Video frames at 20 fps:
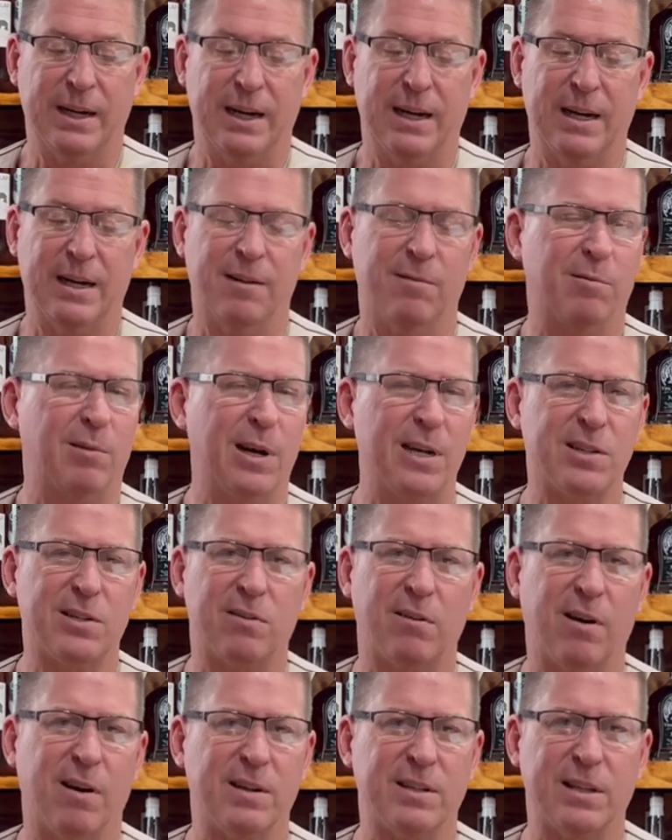Um,
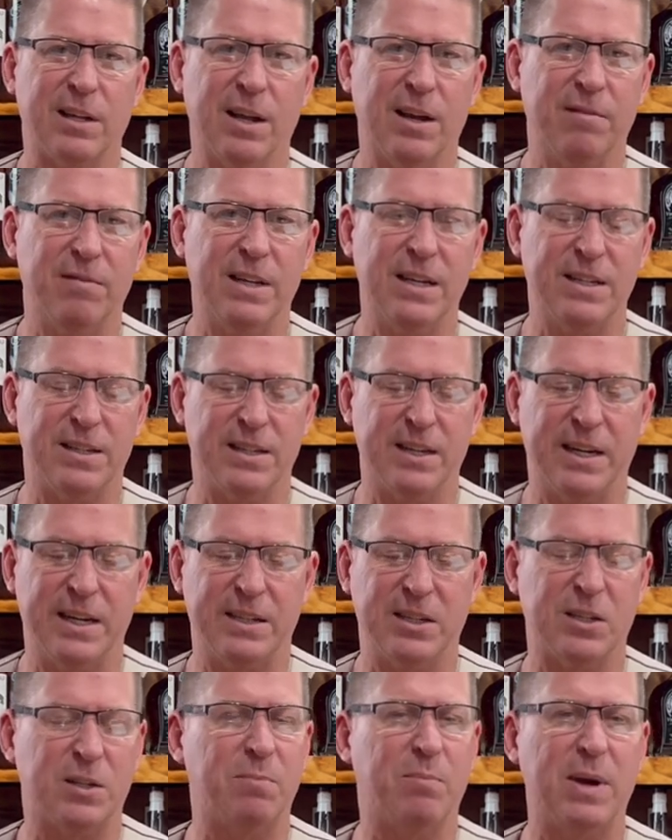restaurants love these
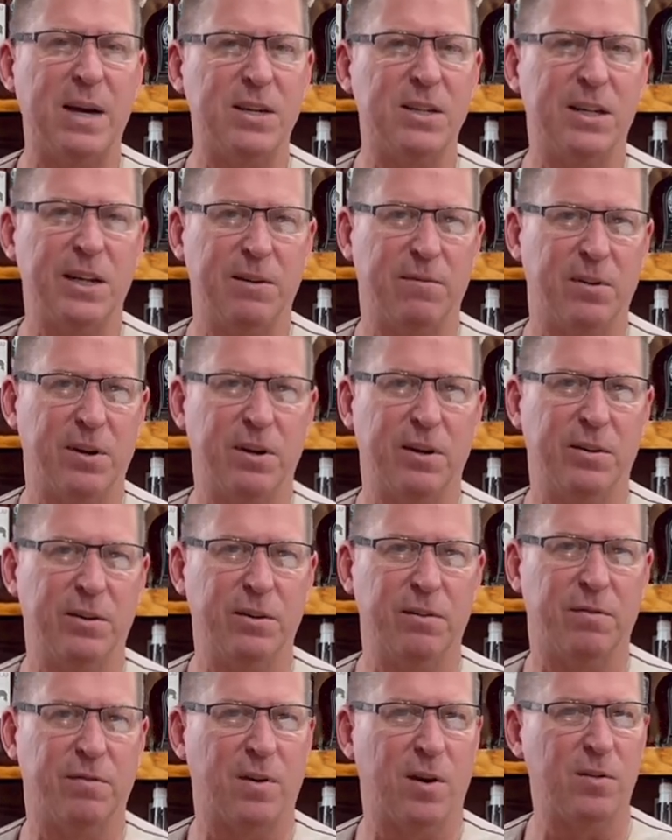things, especially if you're going to
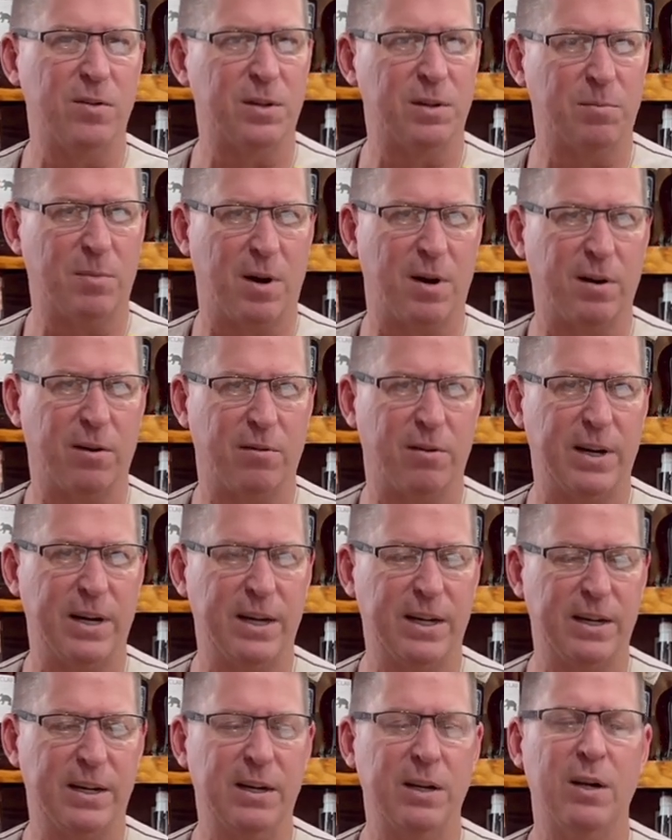do a frozen
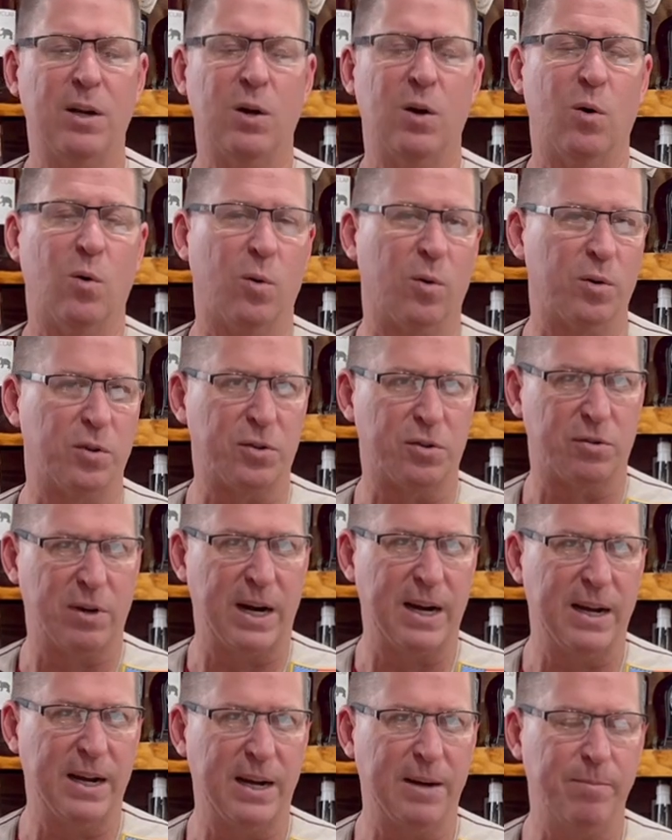margarita or
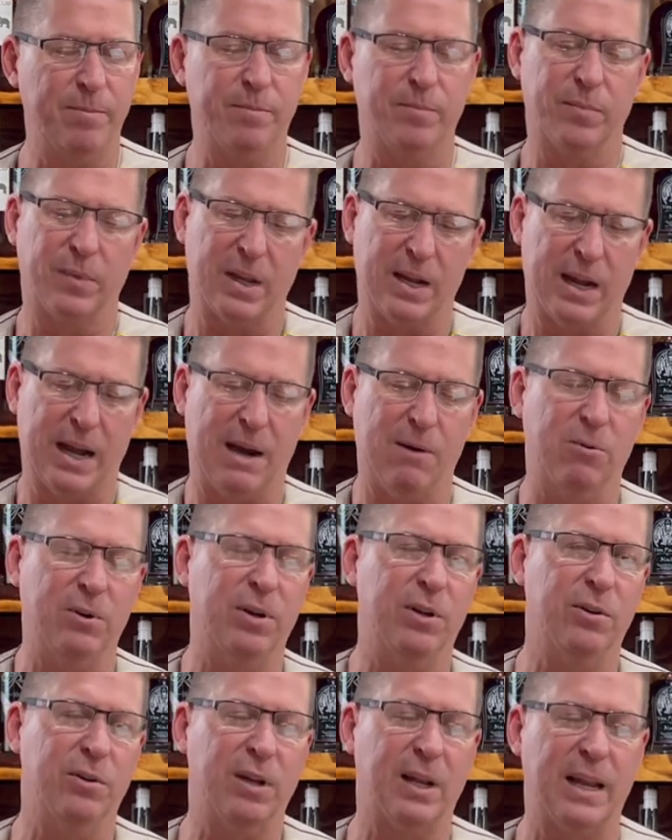straight up. I
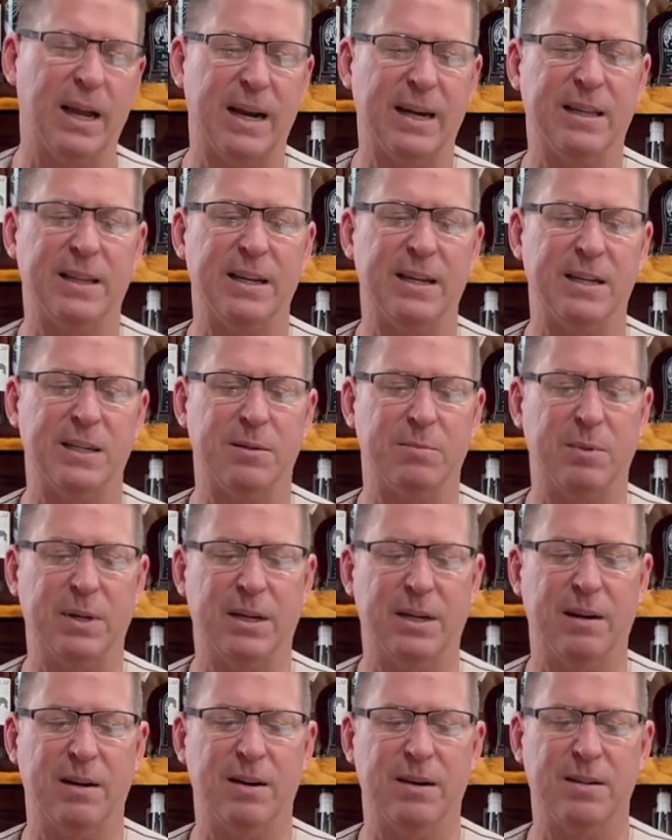would do it like this
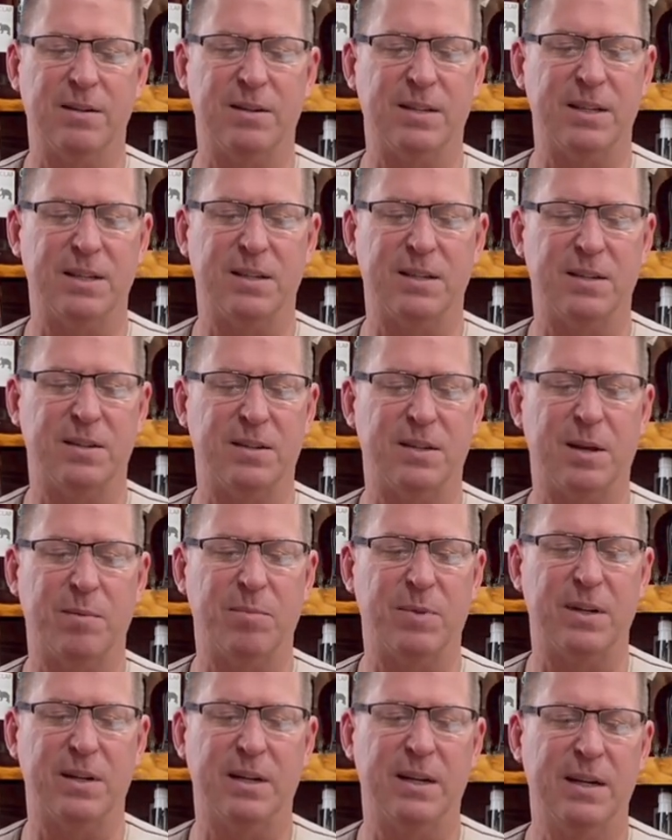because this is
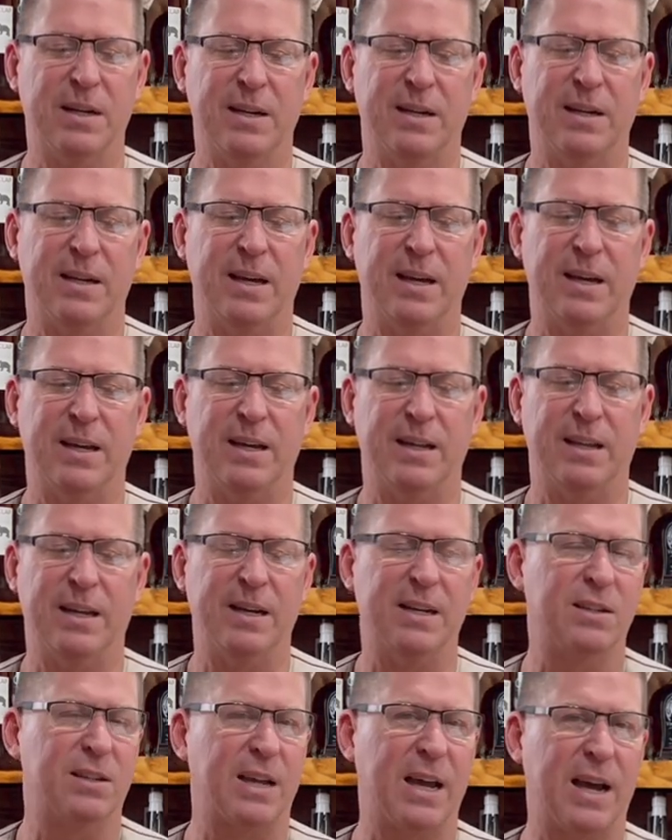something uh,
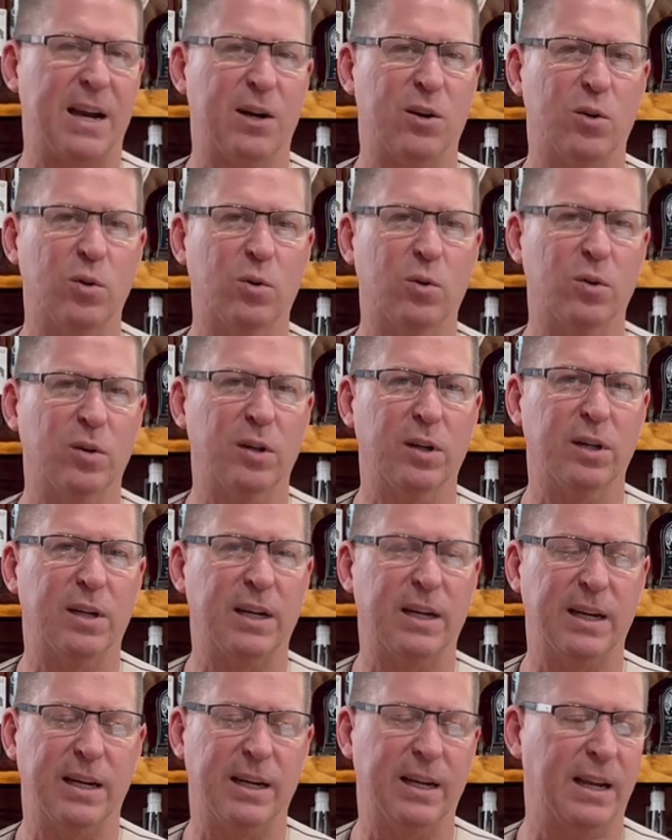that is kind of cool
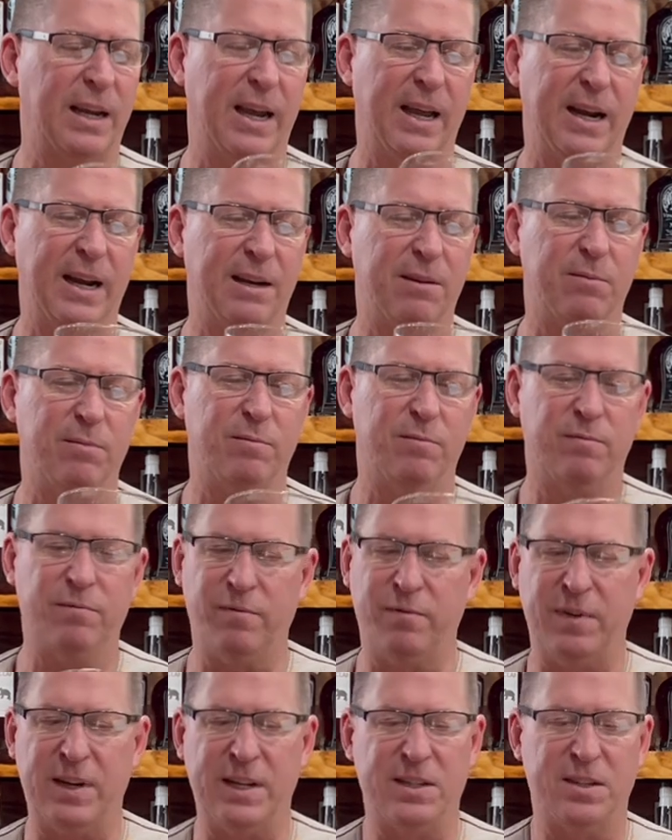looking and it
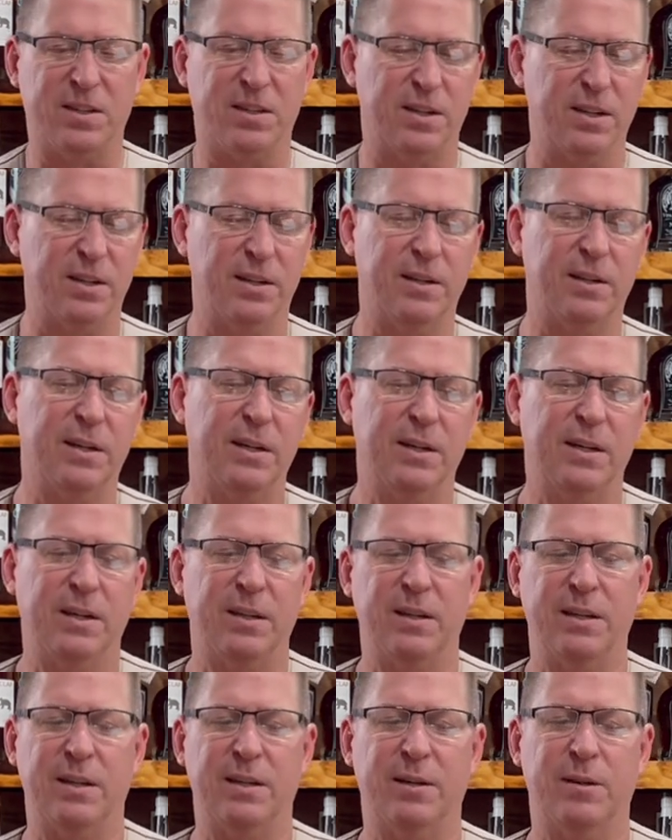fits the,
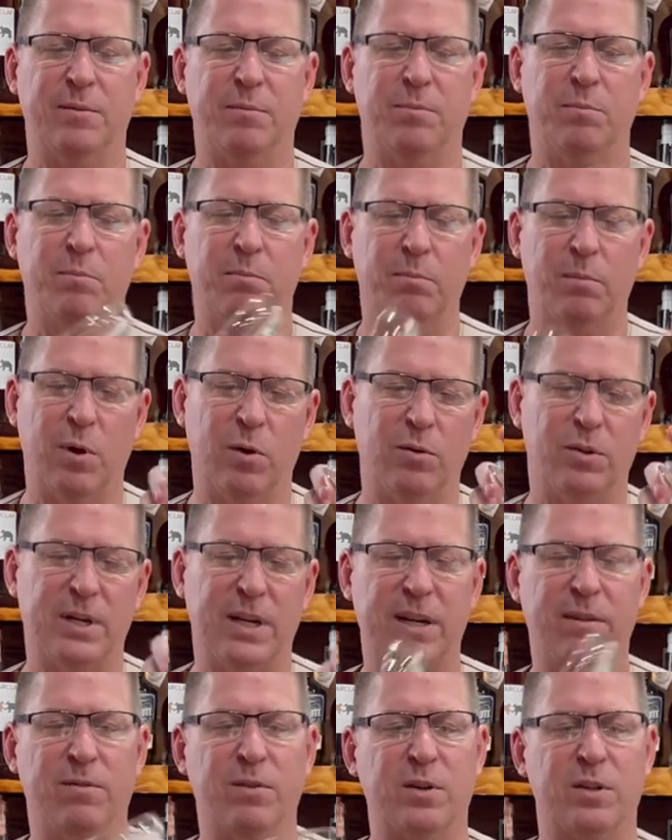the
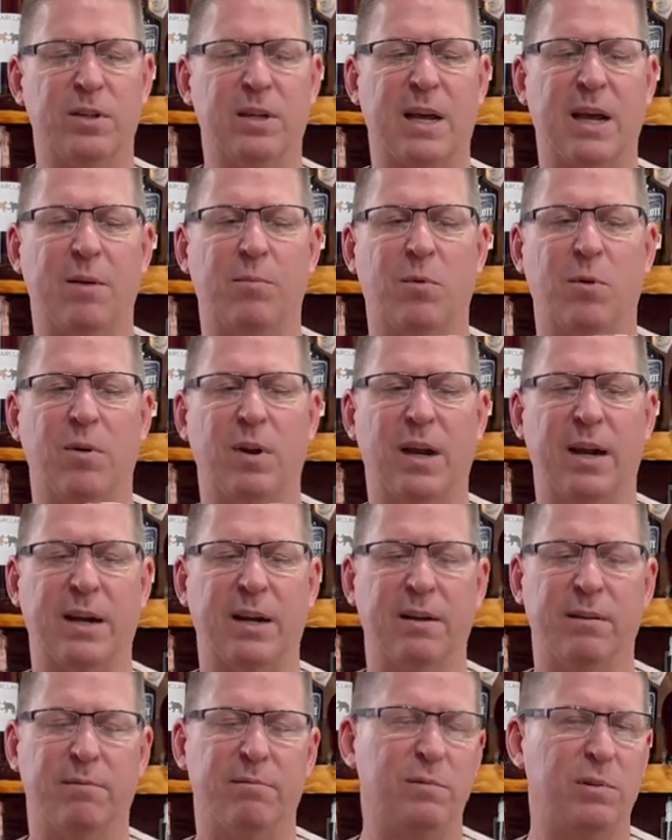motif. Looks kind of more like
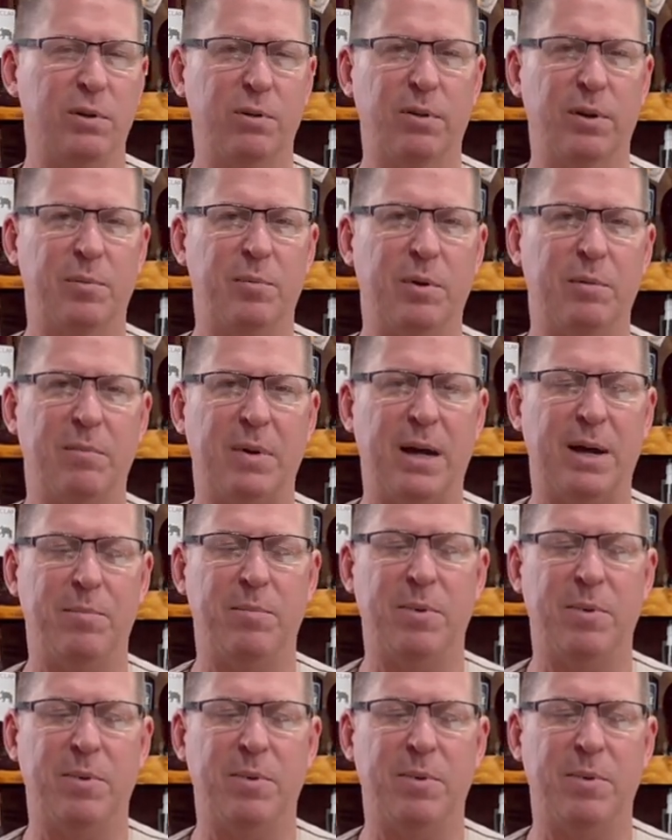a tulip in my